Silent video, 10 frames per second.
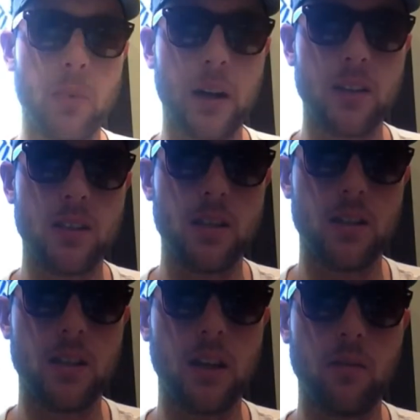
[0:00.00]
practice in the
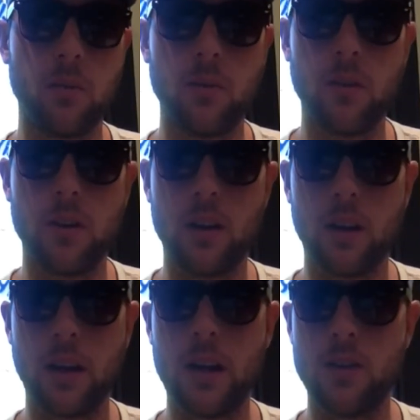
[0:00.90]
sun from a very
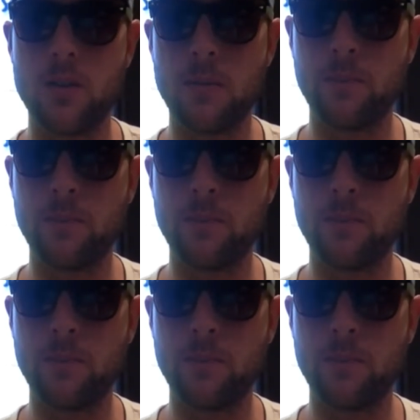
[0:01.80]
young age.